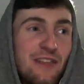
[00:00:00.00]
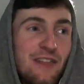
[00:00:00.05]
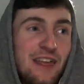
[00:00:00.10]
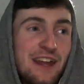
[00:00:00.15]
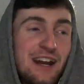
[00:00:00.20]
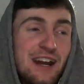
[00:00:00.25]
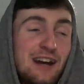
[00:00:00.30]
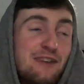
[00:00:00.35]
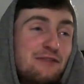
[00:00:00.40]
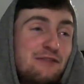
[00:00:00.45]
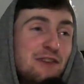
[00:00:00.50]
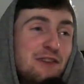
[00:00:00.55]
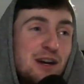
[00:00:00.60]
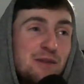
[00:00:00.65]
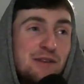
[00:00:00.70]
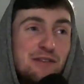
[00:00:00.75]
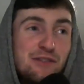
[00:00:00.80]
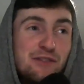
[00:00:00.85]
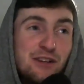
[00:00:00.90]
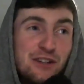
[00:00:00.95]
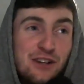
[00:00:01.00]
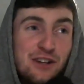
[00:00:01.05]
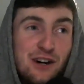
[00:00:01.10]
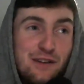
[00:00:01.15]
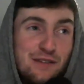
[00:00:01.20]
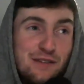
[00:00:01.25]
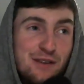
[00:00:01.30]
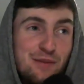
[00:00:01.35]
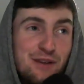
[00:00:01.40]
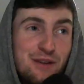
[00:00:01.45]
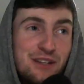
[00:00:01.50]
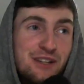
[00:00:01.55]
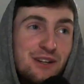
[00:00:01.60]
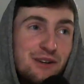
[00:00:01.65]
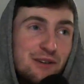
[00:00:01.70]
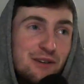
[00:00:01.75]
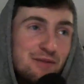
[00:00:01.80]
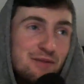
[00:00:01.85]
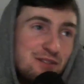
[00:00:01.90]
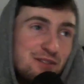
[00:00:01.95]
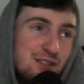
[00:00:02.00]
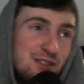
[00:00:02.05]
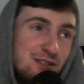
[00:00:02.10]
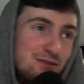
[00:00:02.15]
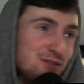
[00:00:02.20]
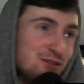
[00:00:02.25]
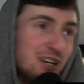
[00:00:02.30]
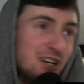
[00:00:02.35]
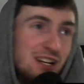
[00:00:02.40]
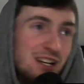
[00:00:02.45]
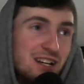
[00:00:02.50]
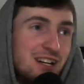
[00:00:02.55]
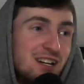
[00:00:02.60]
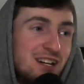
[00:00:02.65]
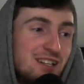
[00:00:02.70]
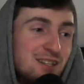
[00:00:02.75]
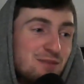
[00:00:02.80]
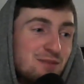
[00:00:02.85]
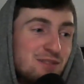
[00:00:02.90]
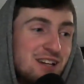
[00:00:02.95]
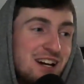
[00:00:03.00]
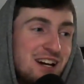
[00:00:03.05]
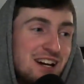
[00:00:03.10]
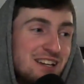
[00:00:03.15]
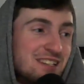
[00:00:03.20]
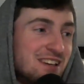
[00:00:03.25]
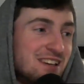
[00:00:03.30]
And I have family in Philadelphia, but you know what? You got to cut some ties.